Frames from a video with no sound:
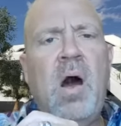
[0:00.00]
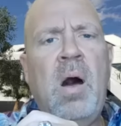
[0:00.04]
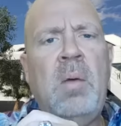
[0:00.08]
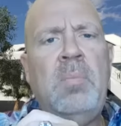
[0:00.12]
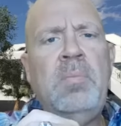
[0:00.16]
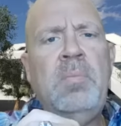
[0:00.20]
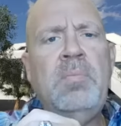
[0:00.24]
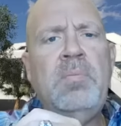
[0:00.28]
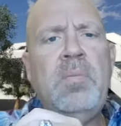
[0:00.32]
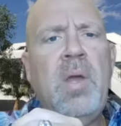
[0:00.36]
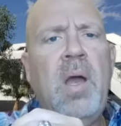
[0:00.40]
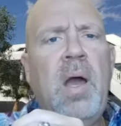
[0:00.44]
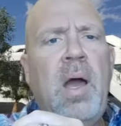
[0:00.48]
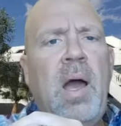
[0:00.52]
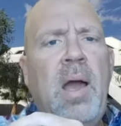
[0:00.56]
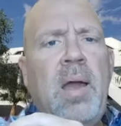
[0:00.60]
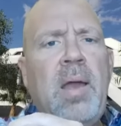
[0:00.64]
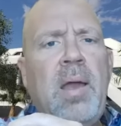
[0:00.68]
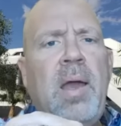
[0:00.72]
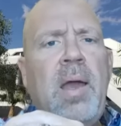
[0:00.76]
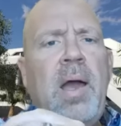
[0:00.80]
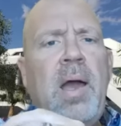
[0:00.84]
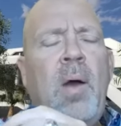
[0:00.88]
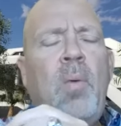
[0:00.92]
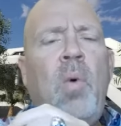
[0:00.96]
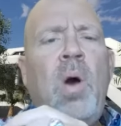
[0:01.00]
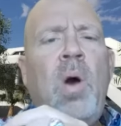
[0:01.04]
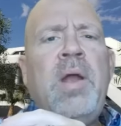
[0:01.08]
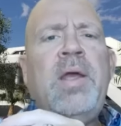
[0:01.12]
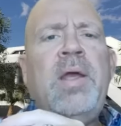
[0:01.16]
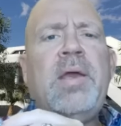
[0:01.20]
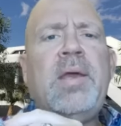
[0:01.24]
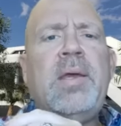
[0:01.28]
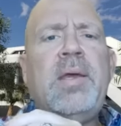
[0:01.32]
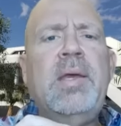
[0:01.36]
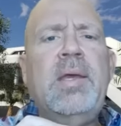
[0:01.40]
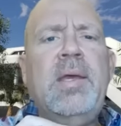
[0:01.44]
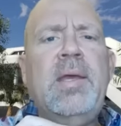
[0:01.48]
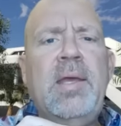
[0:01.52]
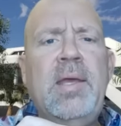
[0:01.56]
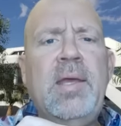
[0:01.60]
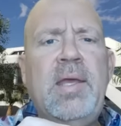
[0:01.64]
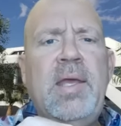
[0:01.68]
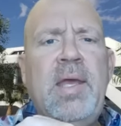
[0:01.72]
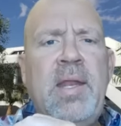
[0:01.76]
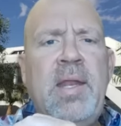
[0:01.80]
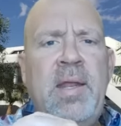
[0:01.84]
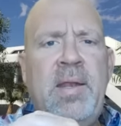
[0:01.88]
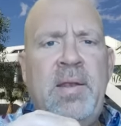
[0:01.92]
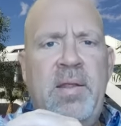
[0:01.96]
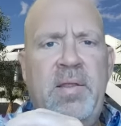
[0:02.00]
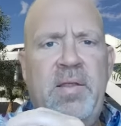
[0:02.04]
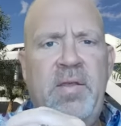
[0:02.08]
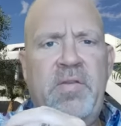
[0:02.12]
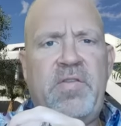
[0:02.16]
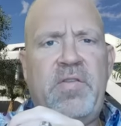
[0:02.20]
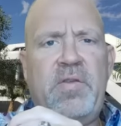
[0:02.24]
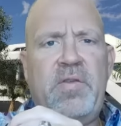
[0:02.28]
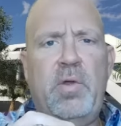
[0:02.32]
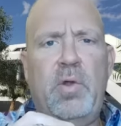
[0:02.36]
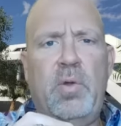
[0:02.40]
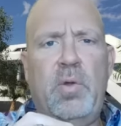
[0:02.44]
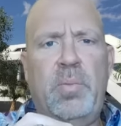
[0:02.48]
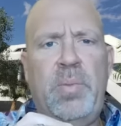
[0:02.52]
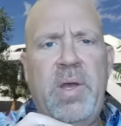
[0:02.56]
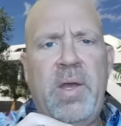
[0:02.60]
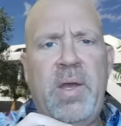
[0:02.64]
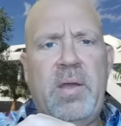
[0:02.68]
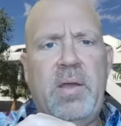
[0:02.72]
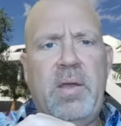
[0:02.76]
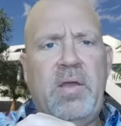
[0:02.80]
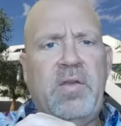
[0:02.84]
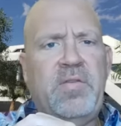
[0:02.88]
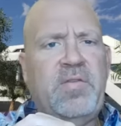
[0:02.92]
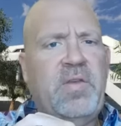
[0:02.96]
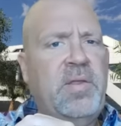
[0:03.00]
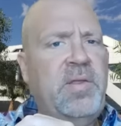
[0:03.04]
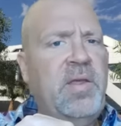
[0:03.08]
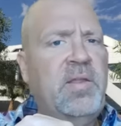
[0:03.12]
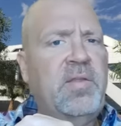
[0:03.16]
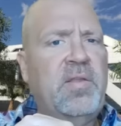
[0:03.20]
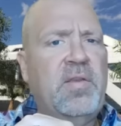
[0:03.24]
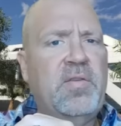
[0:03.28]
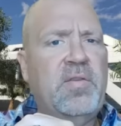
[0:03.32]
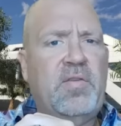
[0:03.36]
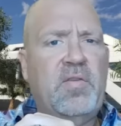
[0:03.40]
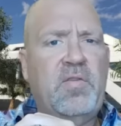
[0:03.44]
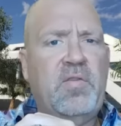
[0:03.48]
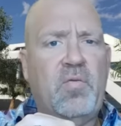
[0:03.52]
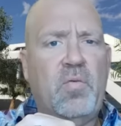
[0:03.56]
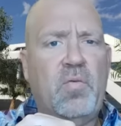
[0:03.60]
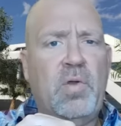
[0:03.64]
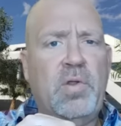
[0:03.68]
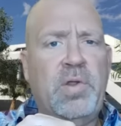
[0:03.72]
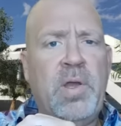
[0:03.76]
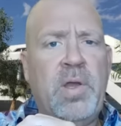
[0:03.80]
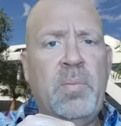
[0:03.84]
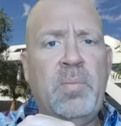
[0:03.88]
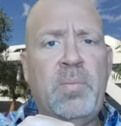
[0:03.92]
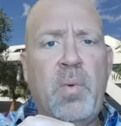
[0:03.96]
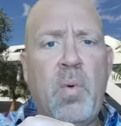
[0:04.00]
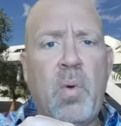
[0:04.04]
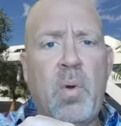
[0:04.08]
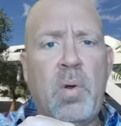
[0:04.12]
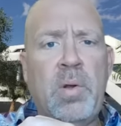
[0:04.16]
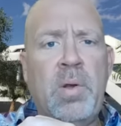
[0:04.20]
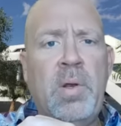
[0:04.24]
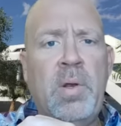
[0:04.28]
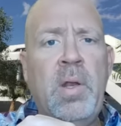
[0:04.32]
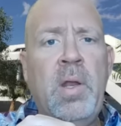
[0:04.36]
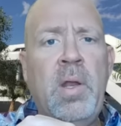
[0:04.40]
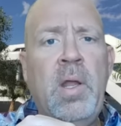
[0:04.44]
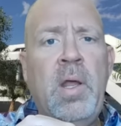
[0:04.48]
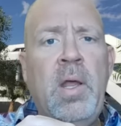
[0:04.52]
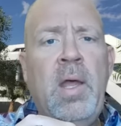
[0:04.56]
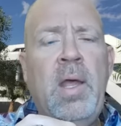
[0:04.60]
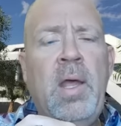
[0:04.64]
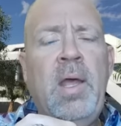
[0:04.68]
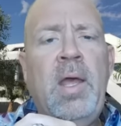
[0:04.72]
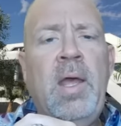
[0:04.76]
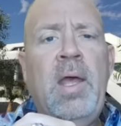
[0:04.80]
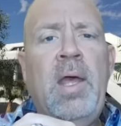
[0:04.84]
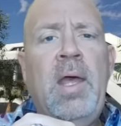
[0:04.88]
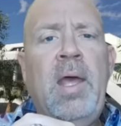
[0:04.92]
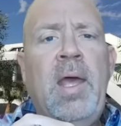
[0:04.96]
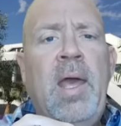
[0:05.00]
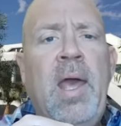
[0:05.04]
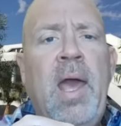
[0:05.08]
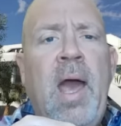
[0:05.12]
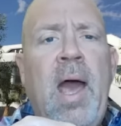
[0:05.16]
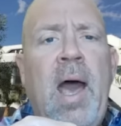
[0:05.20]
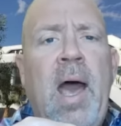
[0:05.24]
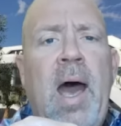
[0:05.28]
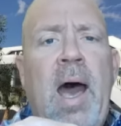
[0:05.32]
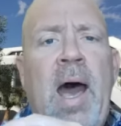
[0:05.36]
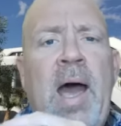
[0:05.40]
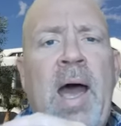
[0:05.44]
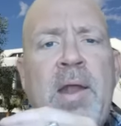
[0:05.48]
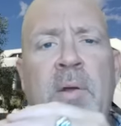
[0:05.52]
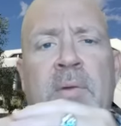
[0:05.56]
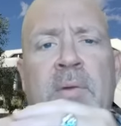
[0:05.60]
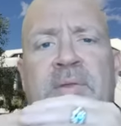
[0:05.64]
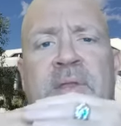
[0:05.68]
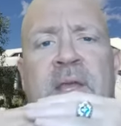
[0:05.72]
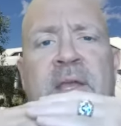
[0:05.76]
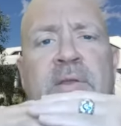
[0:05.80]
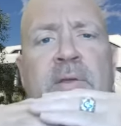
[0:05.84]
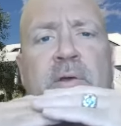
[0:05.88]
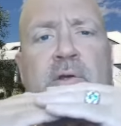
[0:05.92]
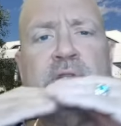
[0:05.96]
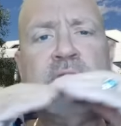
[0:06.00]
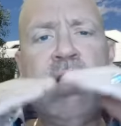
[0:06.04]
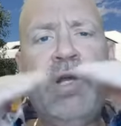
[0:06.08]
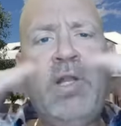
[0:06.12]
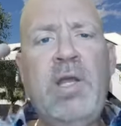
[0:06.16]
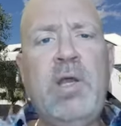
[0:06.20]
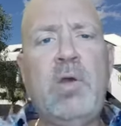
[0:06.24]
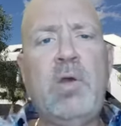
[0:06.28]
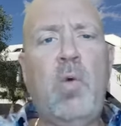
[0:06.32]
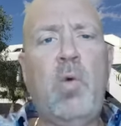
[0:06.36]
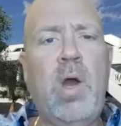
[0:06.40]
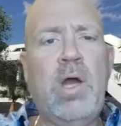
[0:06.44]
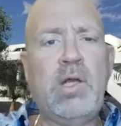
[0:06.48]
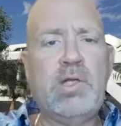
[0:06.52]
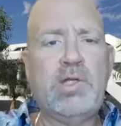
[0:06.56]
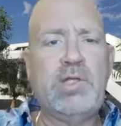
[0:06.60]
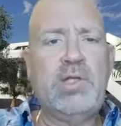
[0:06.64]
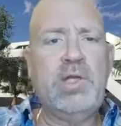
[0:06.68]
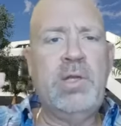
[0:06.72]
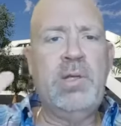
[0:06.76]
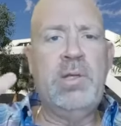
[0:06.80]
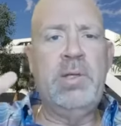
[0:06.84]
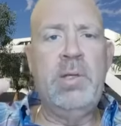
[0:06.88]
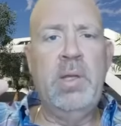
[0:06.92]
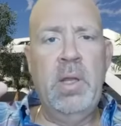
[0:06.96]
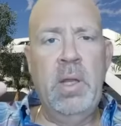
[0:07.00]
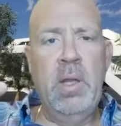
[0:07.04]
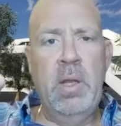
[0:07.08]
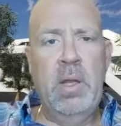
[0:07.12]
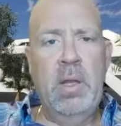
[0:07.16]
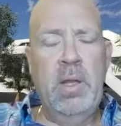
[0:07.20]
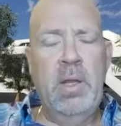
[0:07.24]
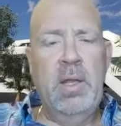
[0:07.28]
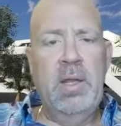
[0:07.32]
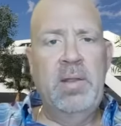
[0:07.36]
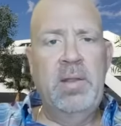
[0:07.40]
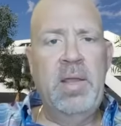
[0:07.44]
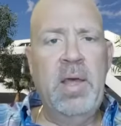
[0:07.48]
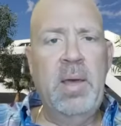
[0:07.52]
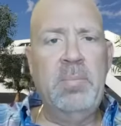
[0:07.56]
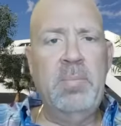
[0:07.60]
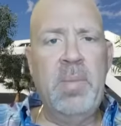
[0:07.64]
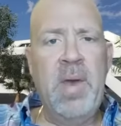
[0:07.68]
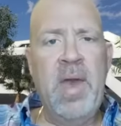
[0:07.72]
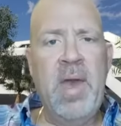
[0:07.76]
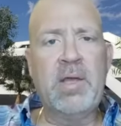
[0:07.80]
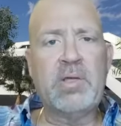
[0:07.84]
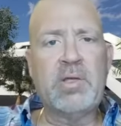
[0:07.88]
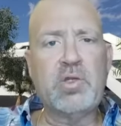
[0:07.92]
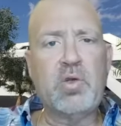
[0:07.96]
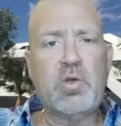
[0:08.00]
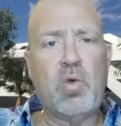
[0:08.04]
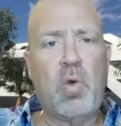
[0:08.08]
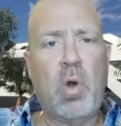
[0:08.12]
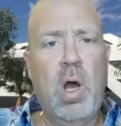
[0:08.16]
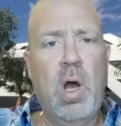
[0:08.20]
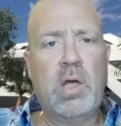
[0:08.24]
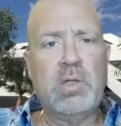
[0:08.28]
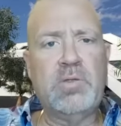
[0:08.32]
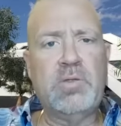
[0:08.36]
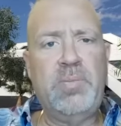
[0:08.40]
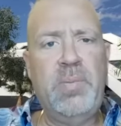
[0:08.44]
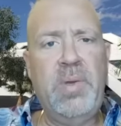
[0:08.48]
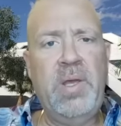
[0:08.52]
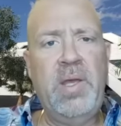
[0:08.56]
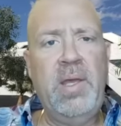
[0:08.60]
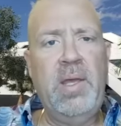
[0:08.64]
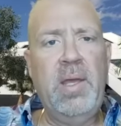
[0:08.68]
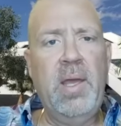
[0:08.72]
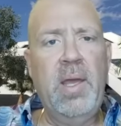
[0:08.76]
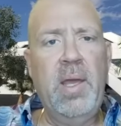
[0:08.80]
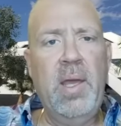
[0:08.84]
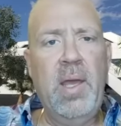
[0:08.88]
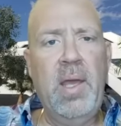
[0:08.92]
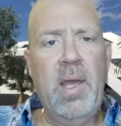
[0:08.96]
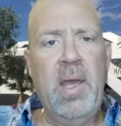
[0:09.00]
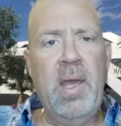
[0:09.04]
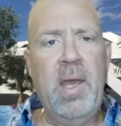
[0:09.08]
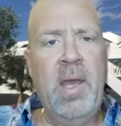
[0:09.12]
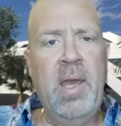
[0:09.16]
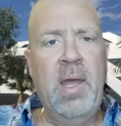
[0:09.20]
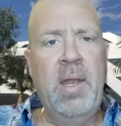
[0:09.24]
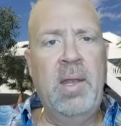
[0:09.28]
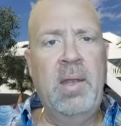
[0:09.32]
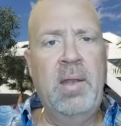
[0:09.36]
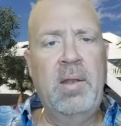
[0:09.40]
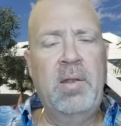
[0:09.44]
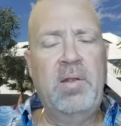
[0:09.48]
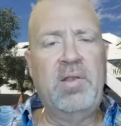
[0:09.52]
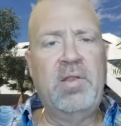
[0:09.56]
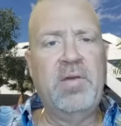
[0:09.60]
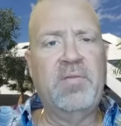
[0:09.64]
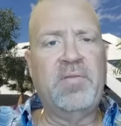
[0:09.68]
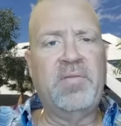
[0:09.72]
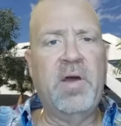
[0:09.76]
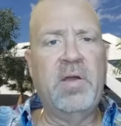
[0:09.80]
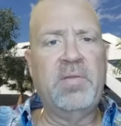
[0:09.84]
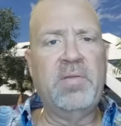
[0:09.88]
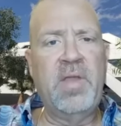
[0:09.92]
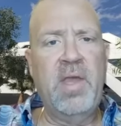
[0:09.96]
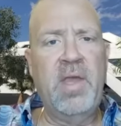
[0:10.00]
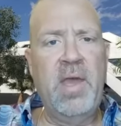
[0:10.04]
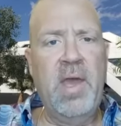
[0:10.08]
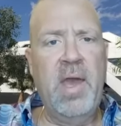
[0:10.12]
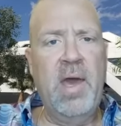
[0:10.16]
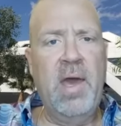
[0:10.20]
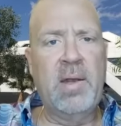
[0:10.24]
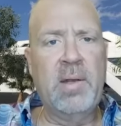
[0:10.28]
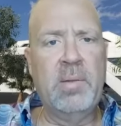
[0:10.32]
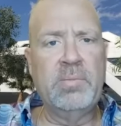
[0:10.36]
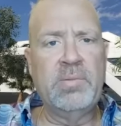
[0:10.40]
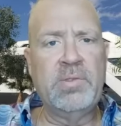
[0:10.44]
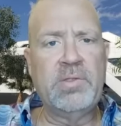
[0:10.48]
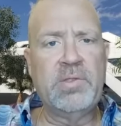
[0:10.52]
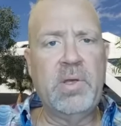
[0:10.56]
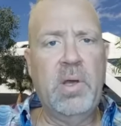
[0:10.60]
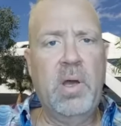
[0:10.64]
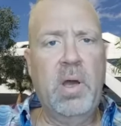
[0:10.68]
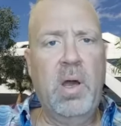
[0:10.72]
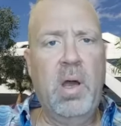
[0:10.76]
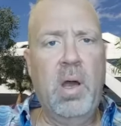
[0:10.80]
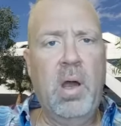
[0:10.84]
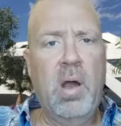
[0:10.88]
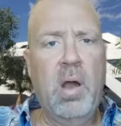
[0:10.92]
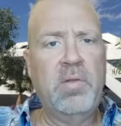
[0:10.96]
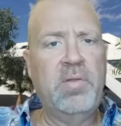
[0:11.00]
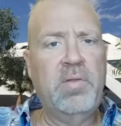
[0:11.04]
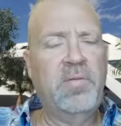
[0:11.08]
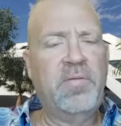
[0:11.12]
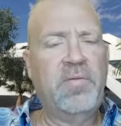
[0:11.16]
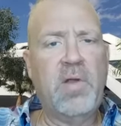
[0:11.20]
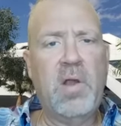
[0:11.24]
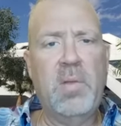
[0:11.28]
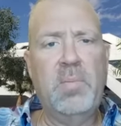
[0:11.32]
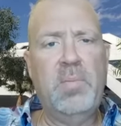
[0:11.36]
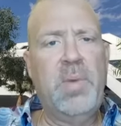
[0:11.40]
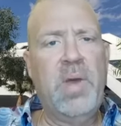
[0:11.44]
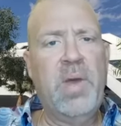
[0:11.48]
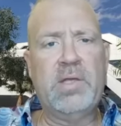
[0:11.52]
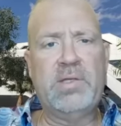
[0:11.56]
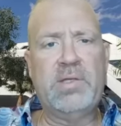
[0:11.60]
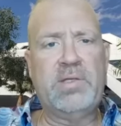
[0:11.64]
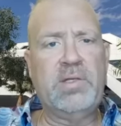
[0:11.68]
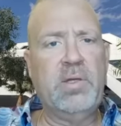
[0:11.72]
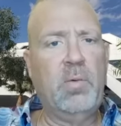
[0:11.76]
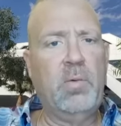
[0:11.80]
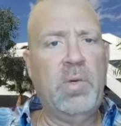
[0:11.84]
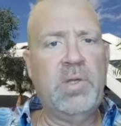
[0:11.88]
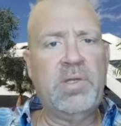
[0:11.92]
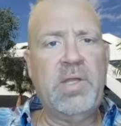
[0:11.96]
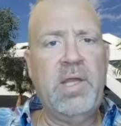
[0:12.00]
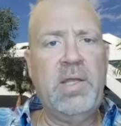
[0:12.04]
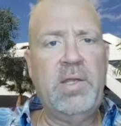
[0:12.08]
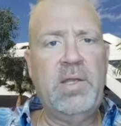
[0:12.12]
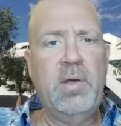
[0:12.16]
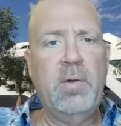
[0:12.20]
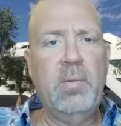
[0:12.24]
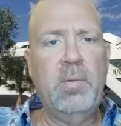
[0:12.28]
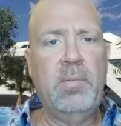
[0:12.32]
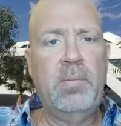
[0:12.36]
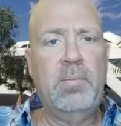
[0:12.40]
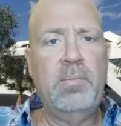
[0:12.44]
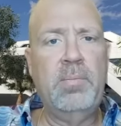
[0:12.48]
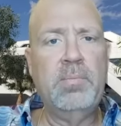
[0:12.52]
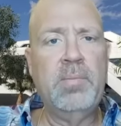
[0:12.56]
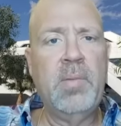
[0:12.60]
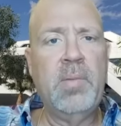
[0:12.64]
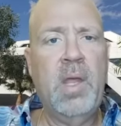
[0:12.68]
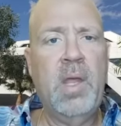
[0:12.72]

I want to get into this a little bit because I think this is really important. I don't think there's any question that Maxx Crosby and Davante Adams are the very best at what they do.